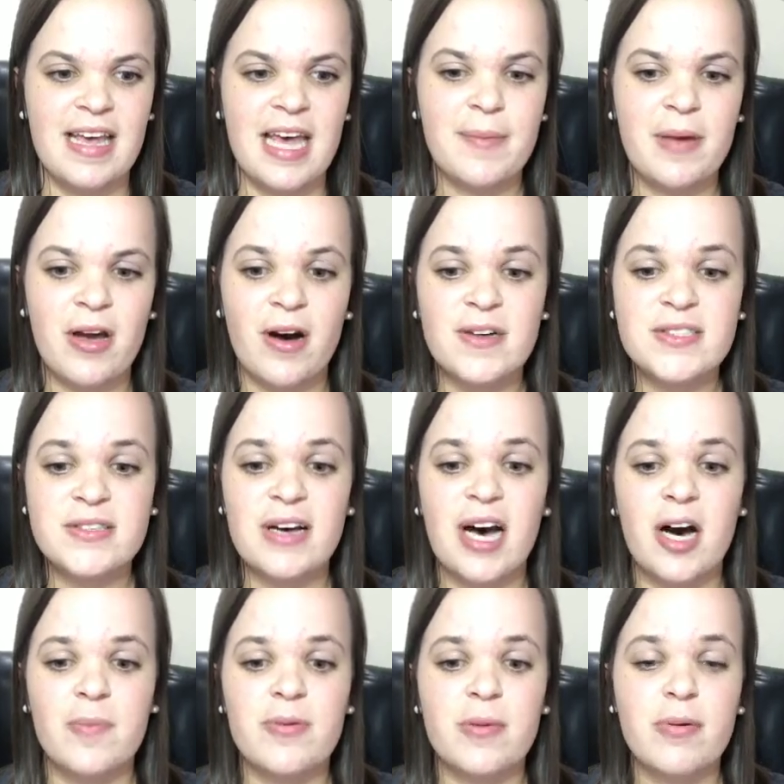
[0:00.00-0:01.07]
It may also
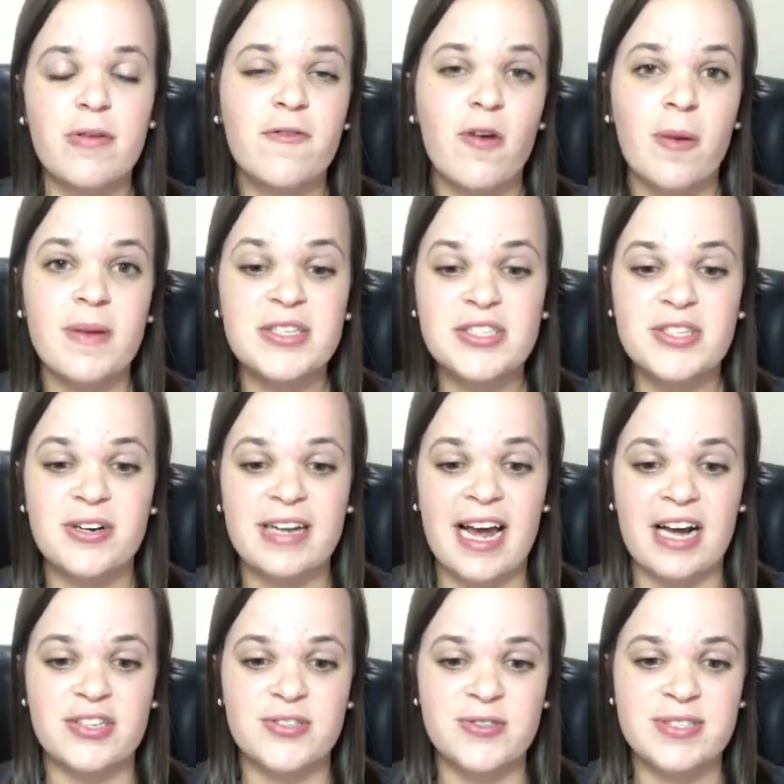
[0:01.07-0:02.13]
help your performance during
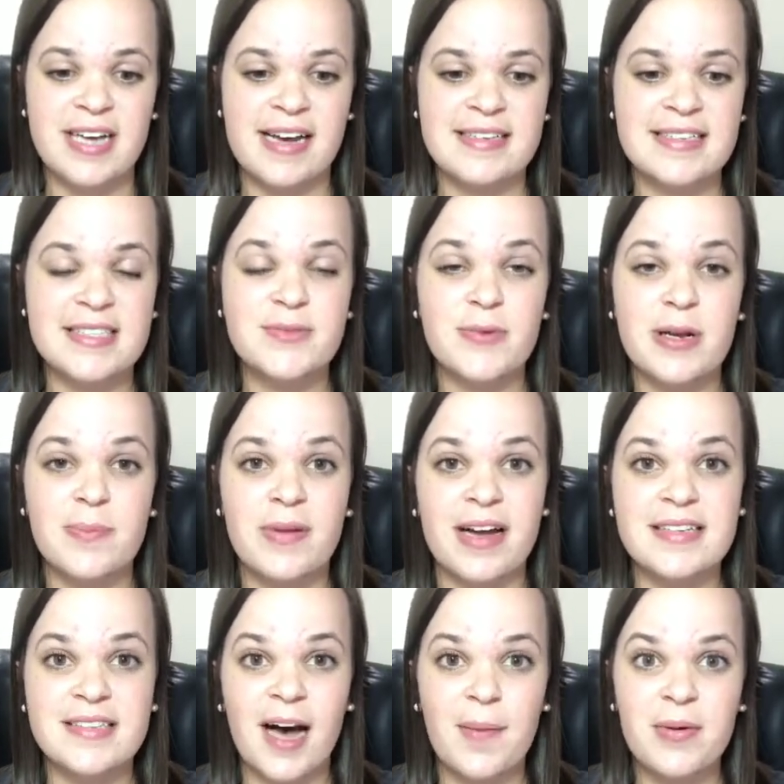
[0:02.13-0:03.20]
exercises when
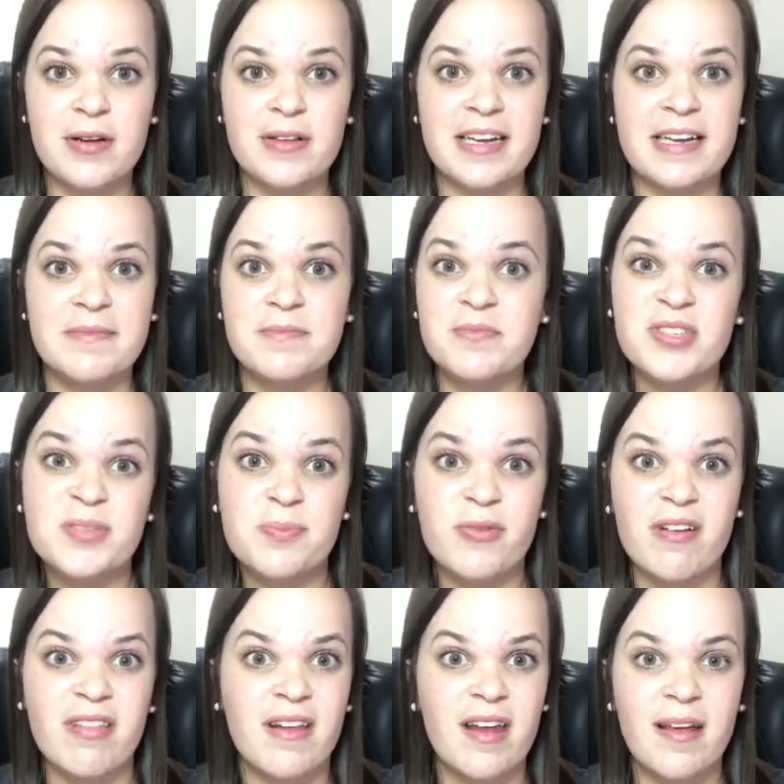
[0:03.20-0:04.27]
applied topically. Just
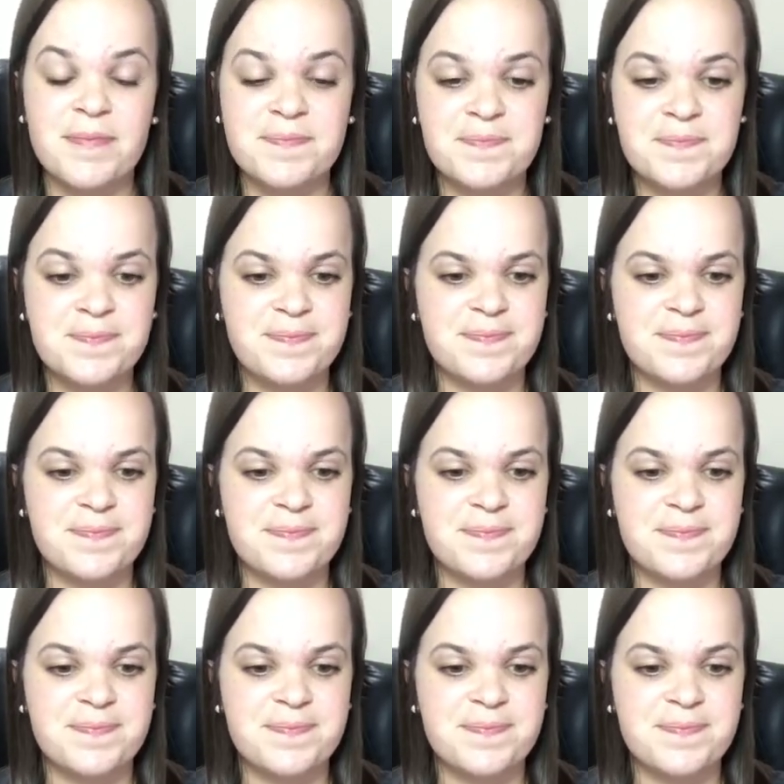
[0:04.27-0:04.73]
breathe it in.